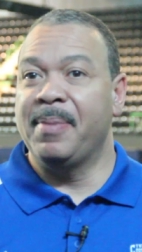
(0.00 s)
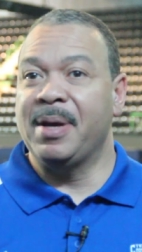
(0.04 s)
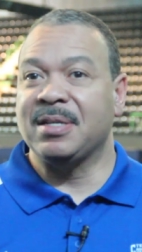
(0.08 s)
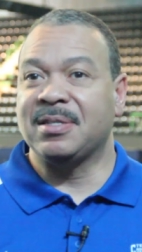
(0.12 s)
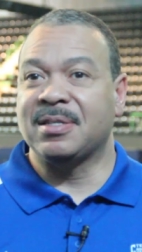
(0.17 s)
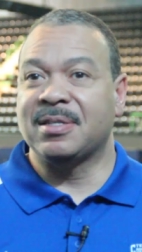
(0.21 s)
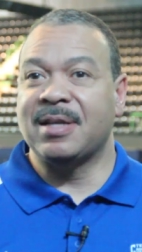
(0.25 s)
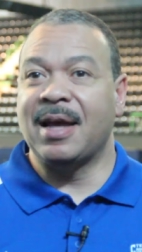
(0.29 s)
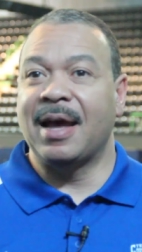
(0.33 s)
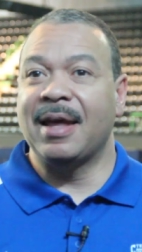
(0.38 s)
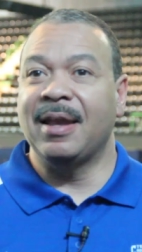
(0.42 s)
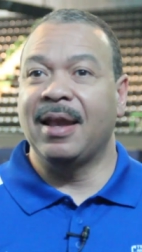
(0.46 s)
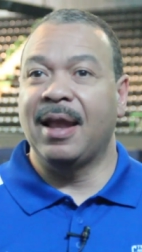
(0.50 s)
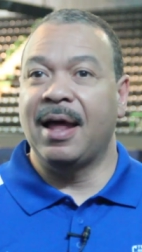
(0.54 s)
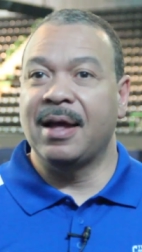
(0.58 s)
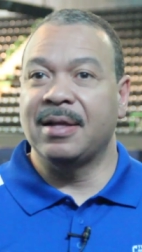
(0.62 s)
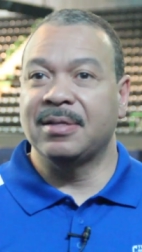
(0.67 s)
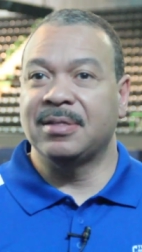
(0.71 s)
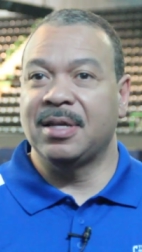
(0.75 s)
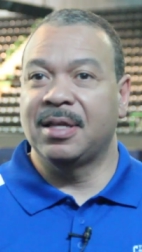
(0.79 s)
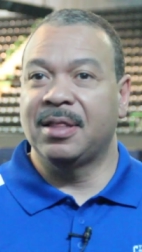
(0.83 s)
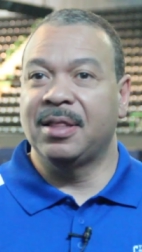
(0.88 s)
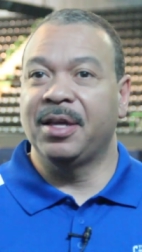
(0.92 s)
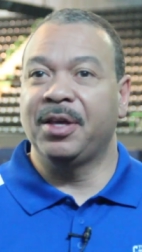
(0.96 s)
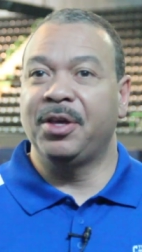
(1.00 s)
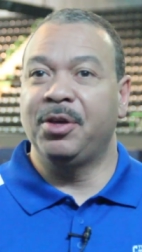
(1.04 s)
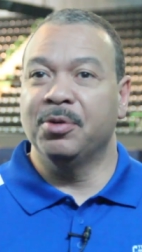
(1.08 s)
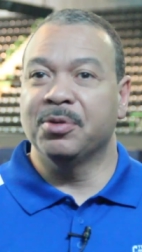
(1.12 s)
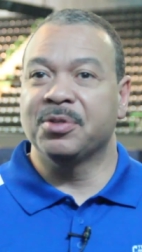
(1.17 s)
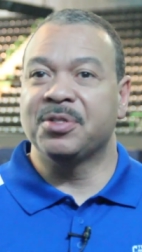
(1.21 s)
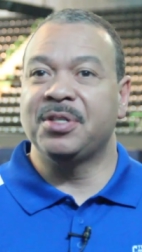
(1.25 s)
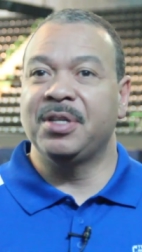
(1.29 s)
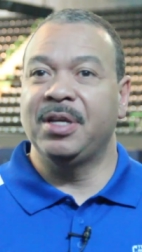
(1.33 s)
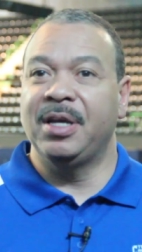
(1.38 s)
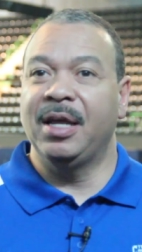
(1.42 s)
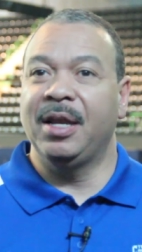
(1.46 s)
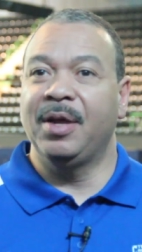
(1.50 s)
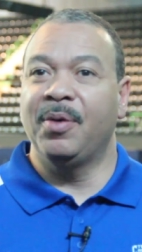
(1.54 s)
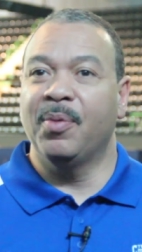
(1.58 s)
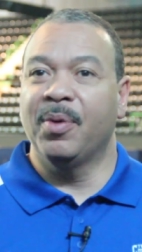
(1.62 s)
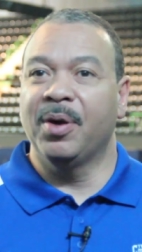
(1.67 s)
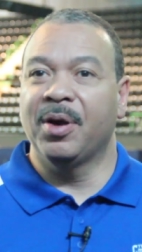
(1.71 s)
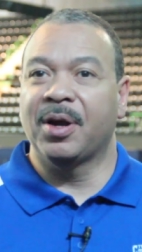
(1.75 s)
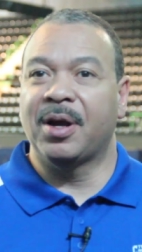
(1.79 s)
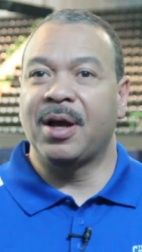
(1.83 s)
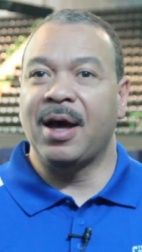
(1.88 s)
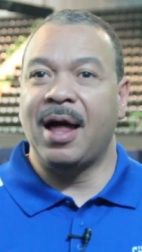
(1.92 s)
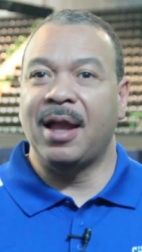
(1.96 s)
best sight lines I think you'll see
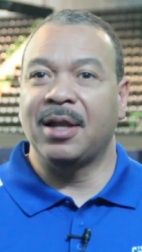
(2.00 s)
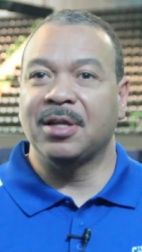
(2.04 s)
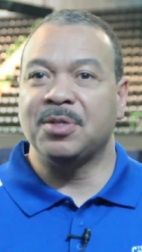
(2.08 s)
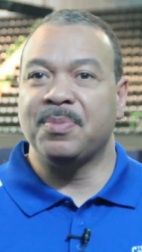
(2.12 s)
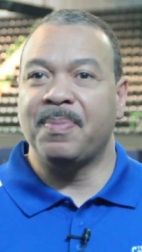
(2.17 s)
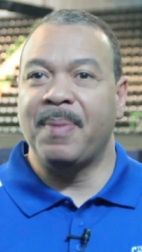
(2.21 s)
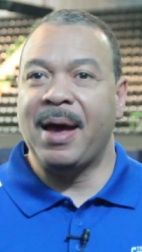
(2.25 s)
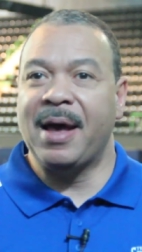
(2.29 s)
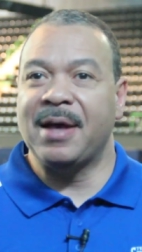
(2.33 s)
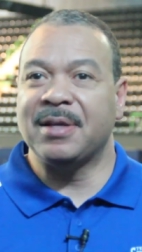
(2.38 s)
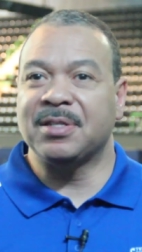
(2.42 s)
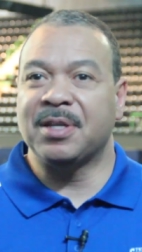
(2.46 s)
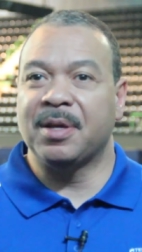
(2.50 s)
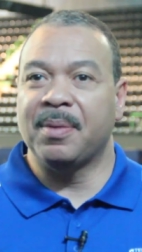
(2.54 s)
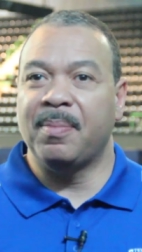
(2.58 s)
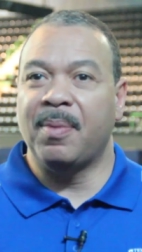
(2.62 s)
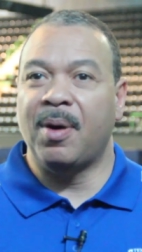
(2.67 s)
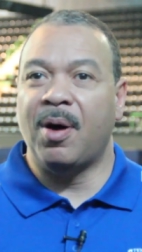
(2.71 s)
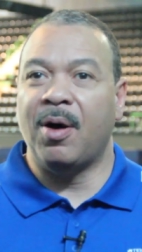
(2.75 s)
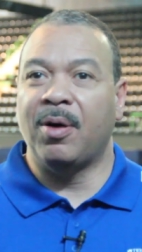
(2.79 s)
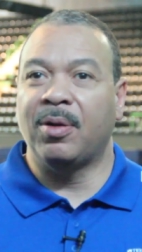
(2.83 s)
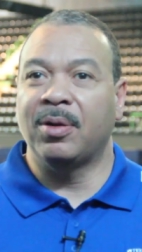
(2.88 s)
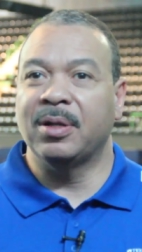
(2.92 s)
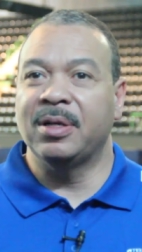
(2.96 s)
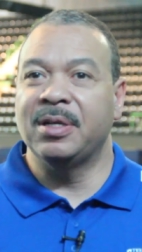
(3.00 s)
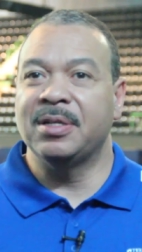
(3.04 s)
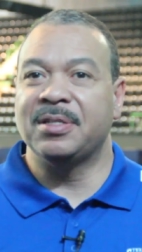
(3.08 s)
anywhere in college basketball.